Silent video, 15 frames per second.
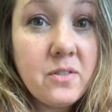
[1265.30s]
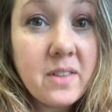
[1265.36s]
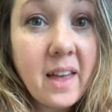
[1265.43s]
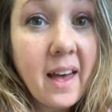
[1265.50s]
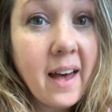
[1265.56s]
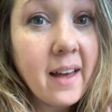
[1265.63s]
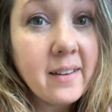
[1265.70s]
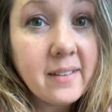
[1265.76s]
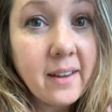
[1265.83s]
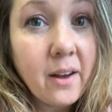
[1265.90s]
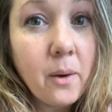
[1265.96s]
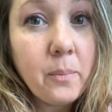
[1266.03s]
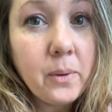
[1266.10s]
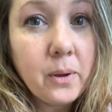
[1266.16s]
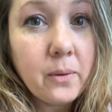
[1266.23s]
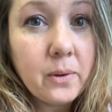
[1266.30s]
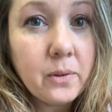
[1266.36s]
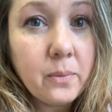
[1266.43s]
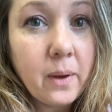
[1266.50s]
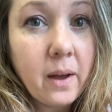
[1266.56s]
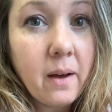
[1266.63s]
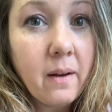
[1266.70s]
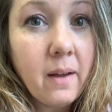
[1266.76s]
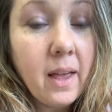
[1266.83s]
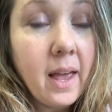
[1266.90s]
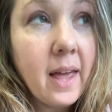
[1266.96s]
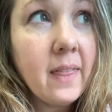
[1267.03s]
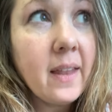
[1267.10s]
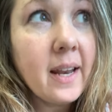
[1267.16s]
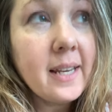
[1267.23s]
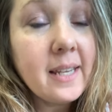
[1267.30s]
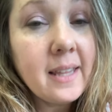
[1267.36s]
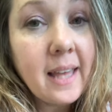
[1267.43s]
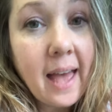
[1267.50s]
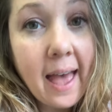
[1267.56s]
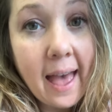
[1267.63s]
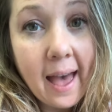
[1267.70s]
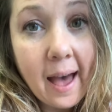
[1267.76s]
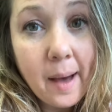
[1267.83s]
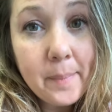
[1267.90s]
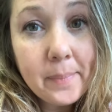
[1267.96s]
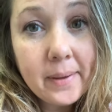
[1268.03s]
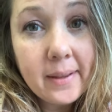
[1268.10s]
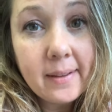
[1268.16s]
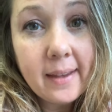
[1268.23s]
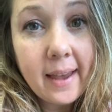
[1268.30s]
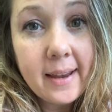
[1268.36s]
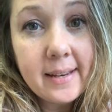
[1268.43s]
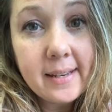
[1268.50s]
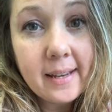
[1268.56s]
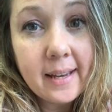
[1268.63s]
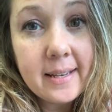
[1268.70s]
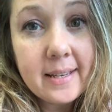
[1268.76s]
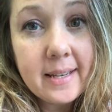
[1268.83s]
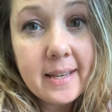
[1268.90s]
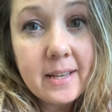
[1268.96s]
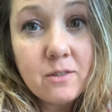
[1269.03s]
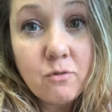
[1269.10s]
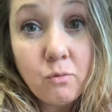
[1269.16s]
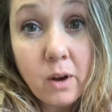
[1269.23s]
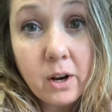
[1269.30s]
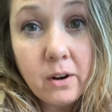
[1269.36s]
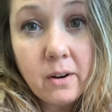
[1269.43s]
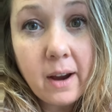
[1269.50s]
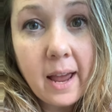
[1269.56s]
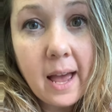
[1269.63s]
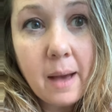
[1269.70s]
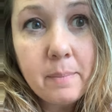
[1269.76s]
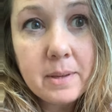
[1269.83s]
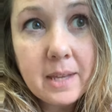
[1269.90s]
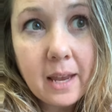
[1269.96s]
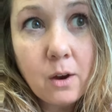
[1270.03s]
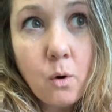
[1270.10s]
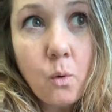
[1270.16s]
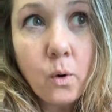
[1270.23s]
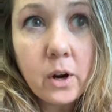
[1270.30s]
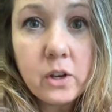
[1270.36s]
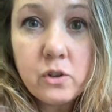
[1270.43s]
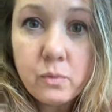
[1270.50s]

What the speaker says: that to help you as well. And then I did the app, ATIT's runner app. It's like orange